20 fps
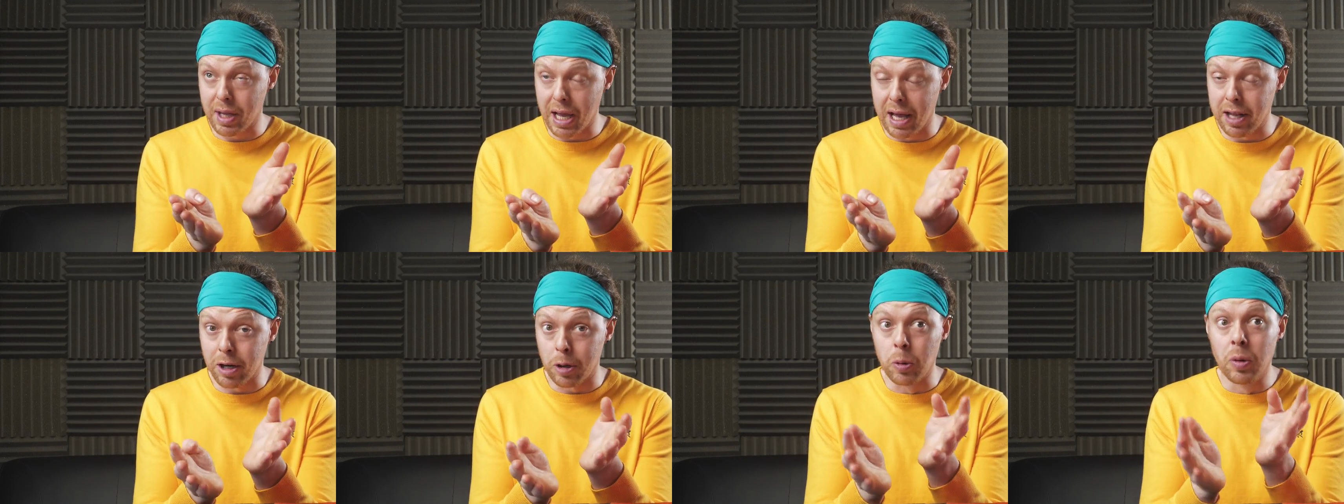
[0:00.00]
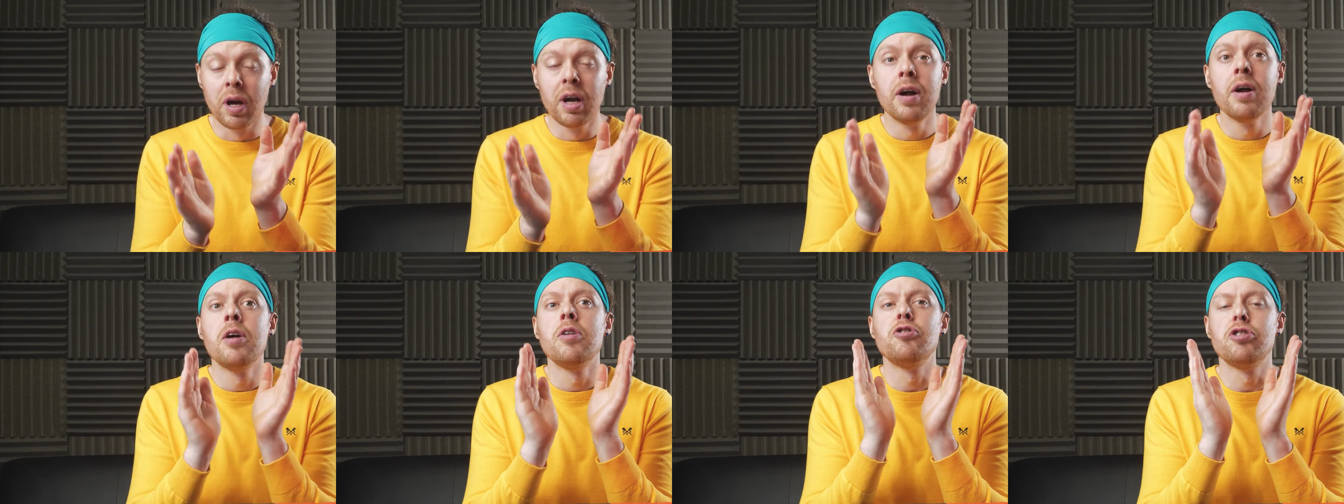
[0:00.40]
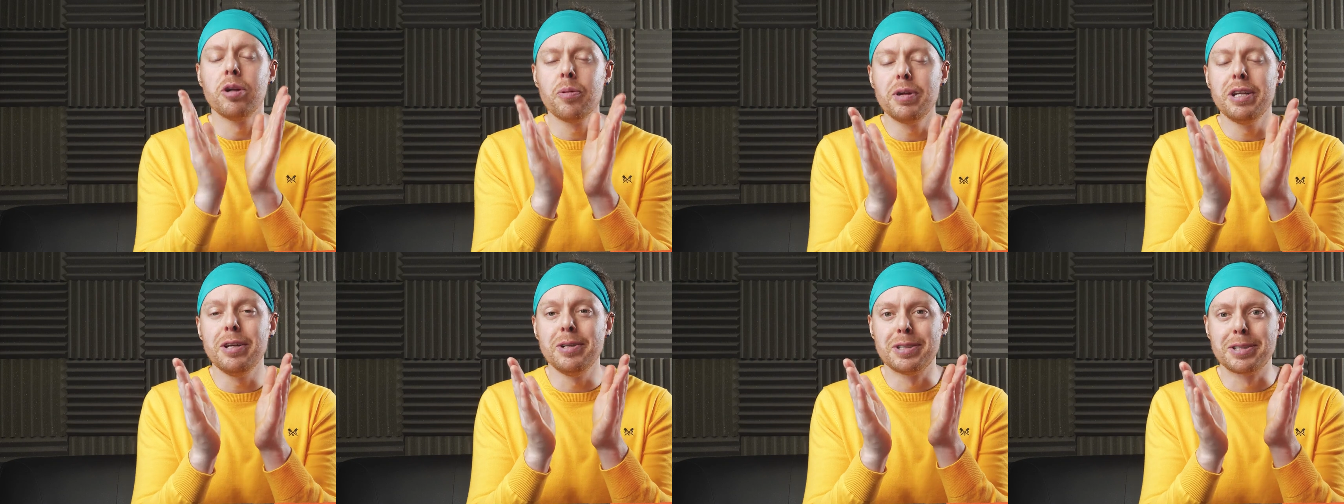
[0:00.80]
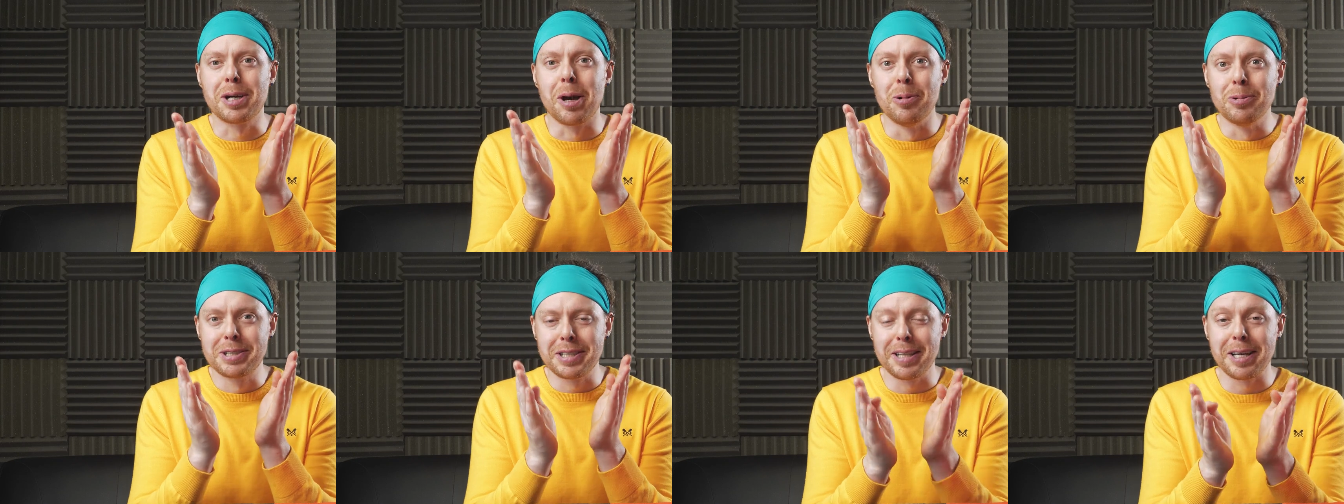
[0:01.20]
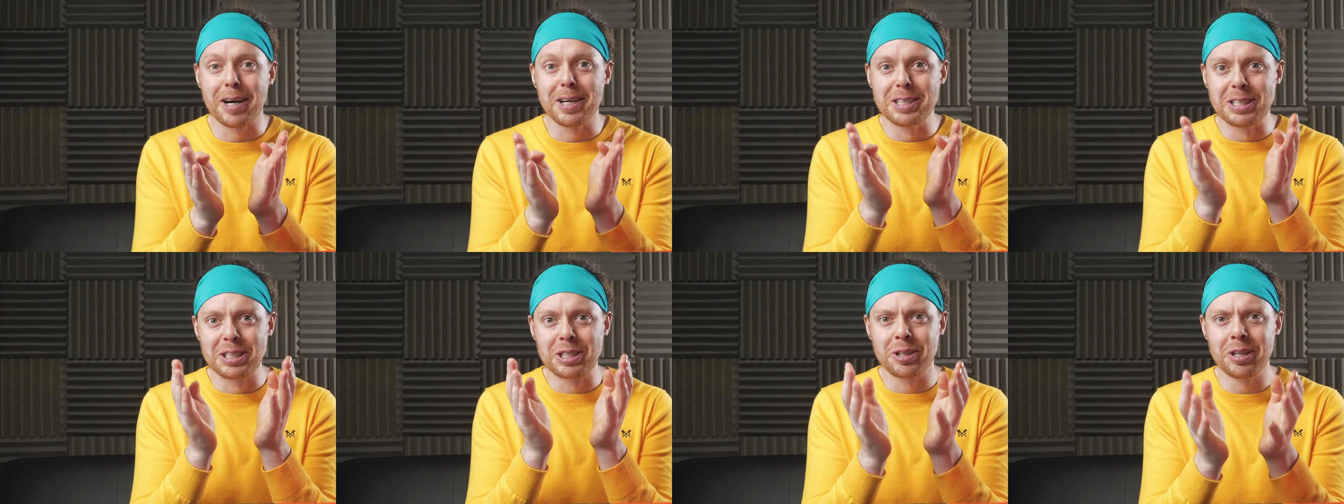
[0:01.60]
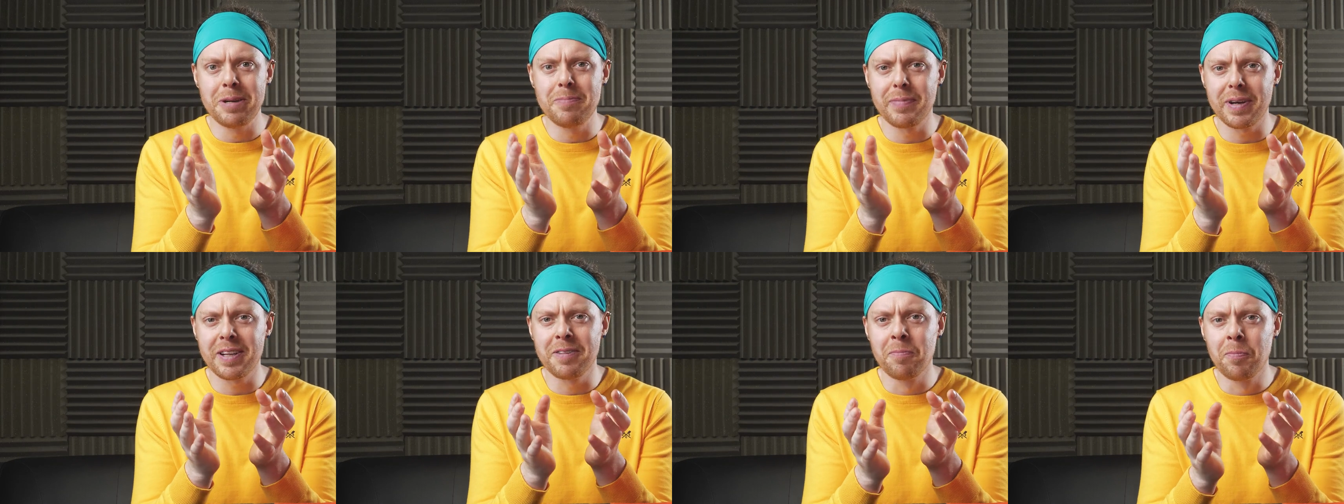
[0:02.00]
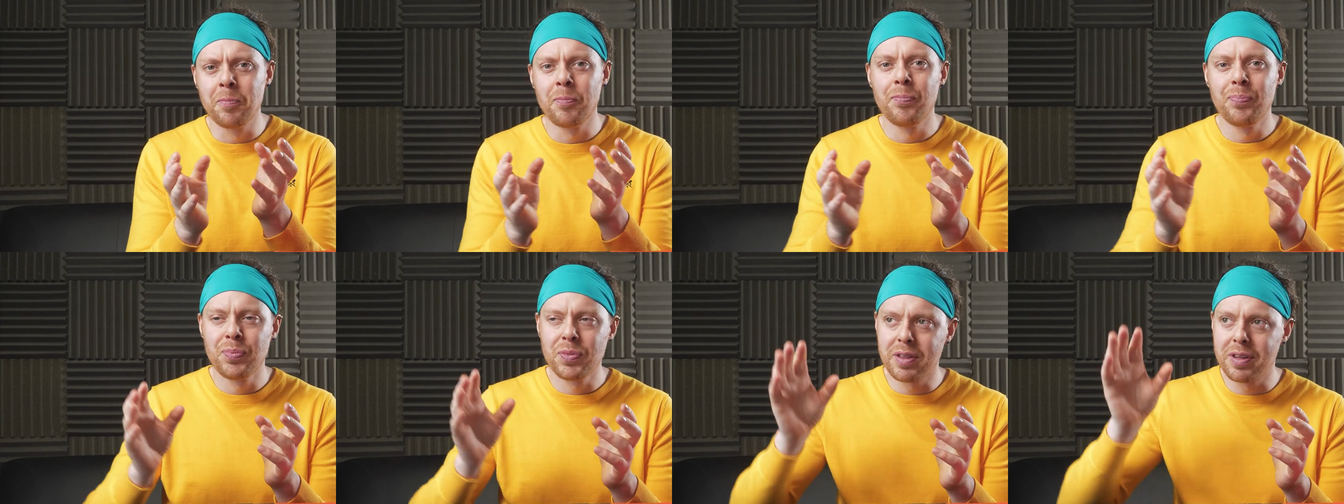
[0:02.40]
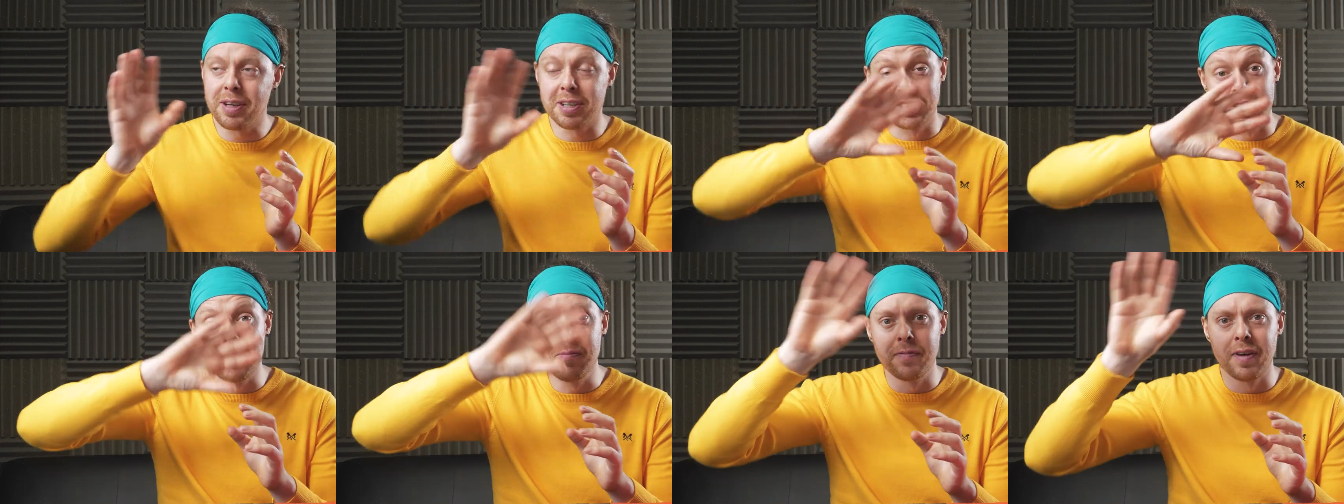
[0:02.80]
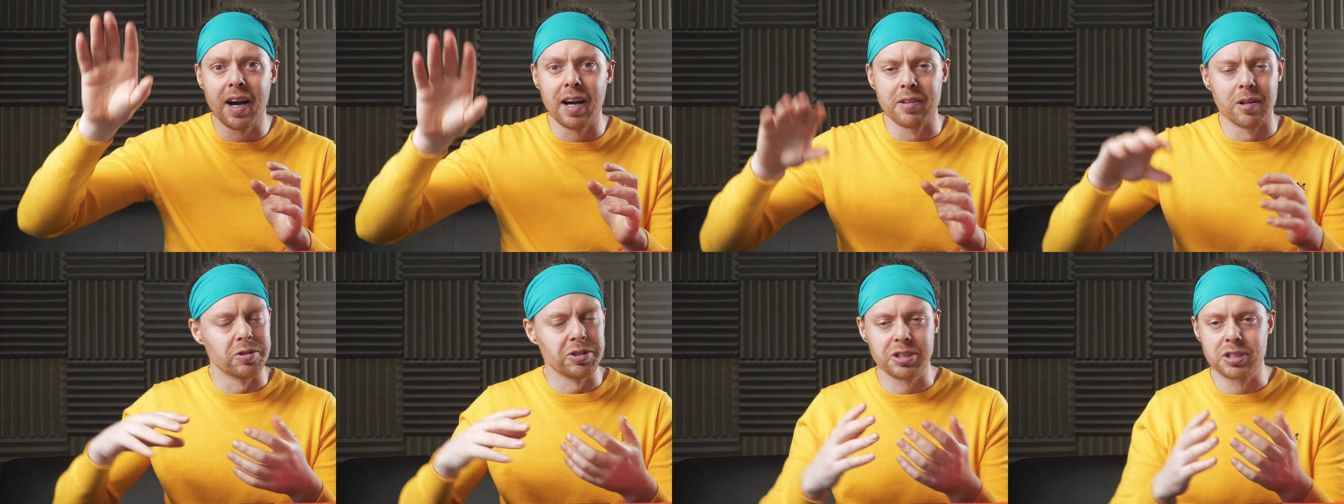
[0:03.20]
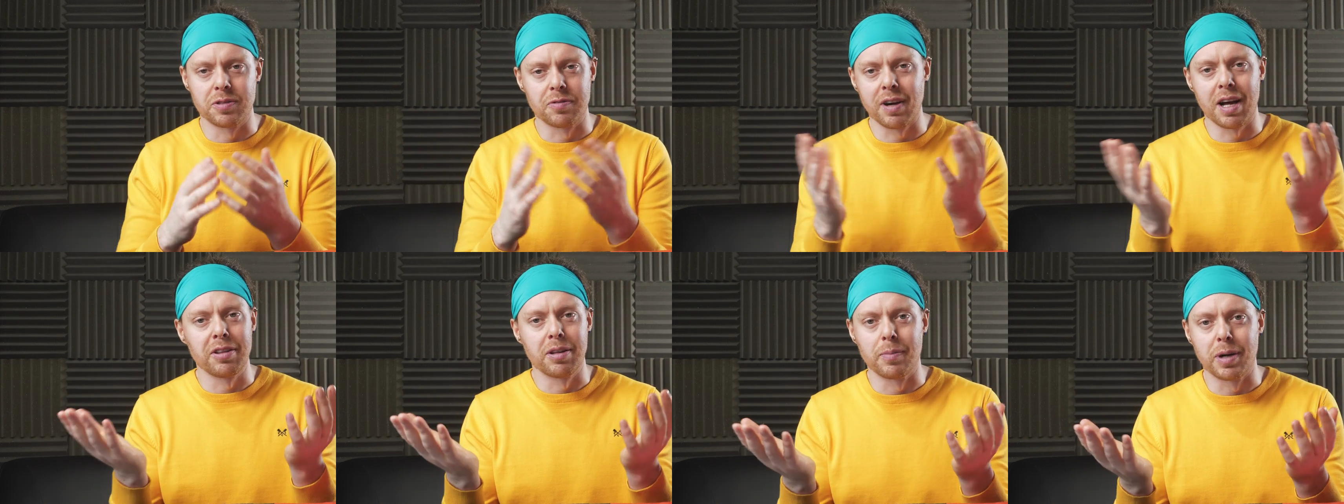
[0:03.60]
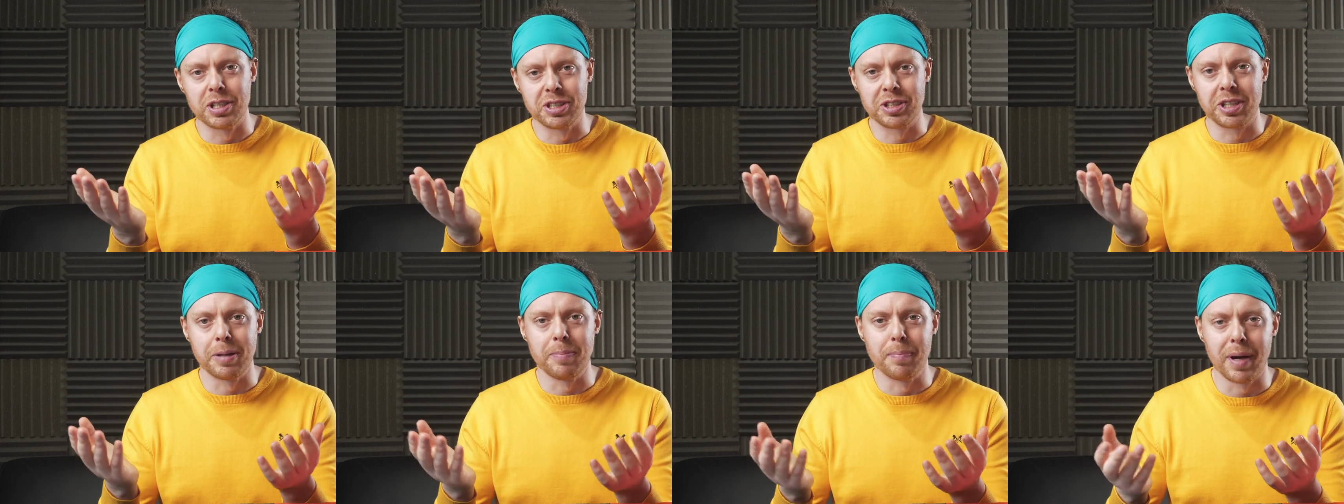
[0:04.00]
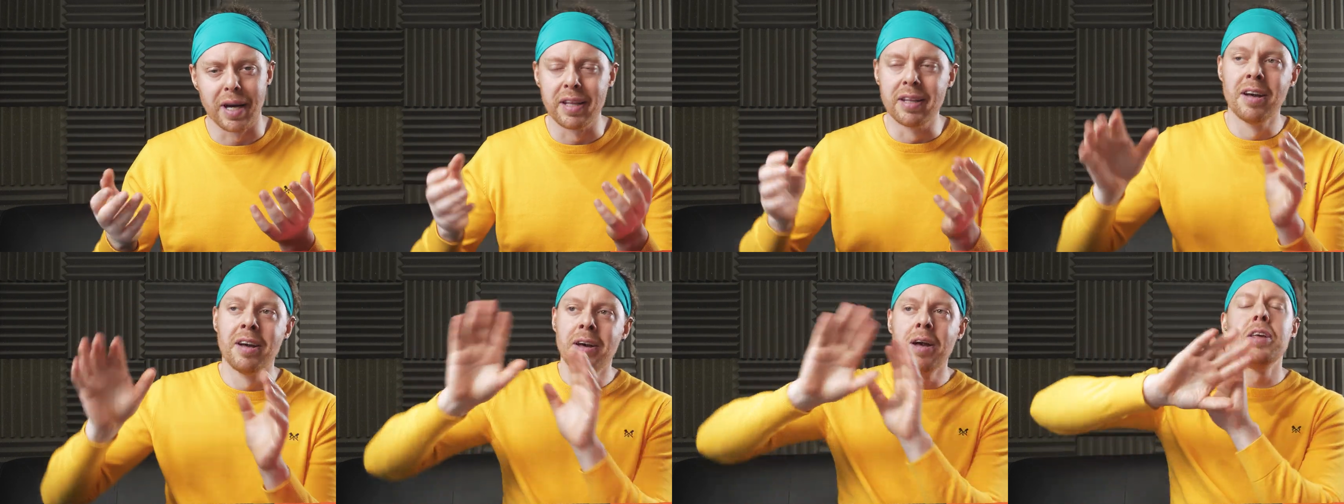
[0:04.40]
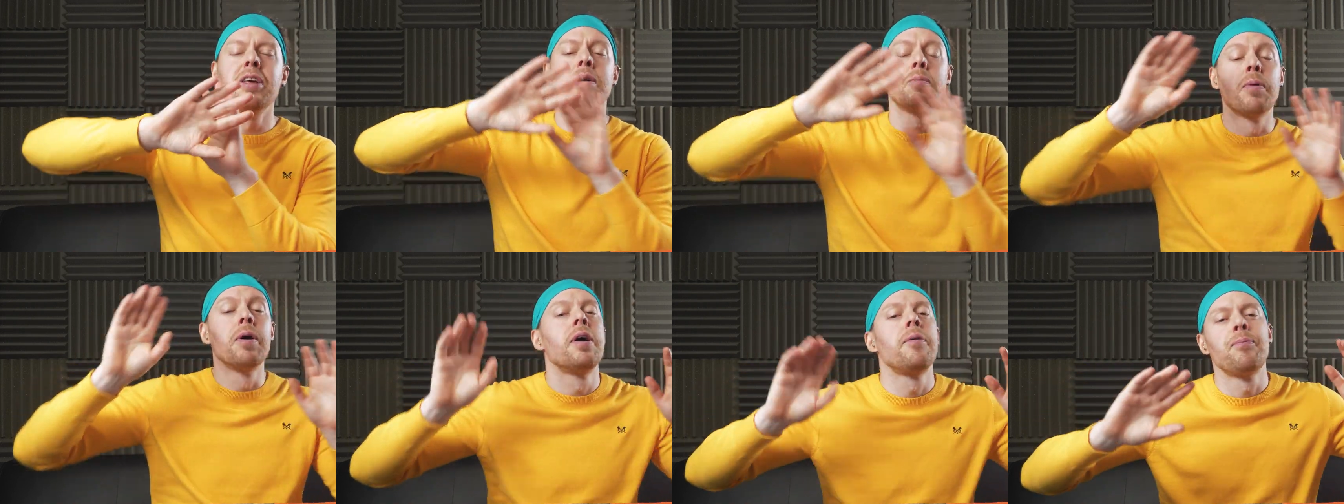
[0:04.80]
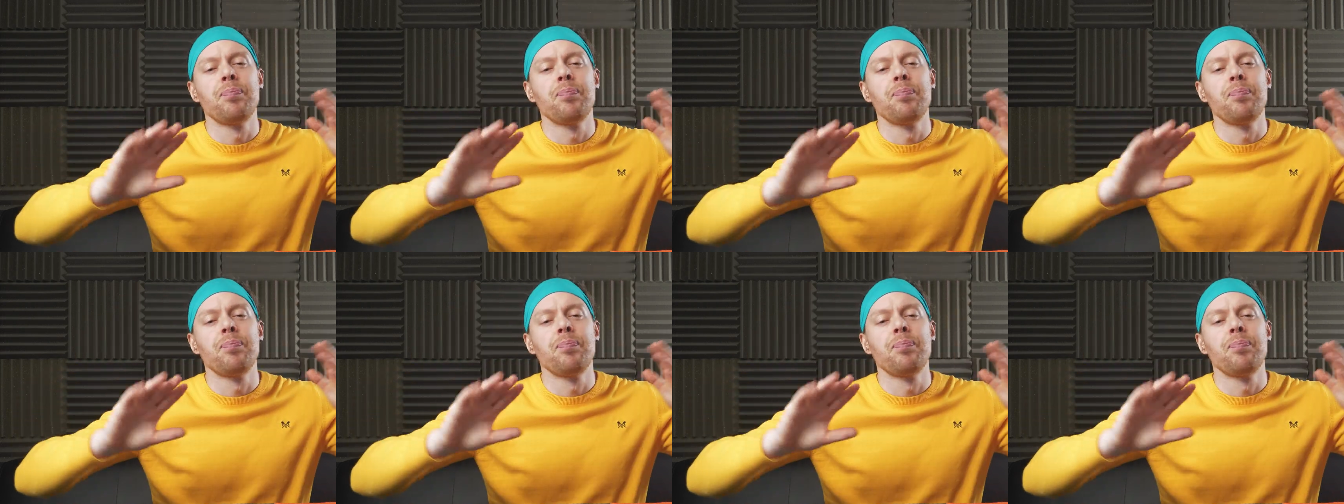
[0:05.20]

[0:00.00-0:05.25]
Hello. Do you know when you used to go to the ice cream man? The ice cream van, not just a random ice cream man. You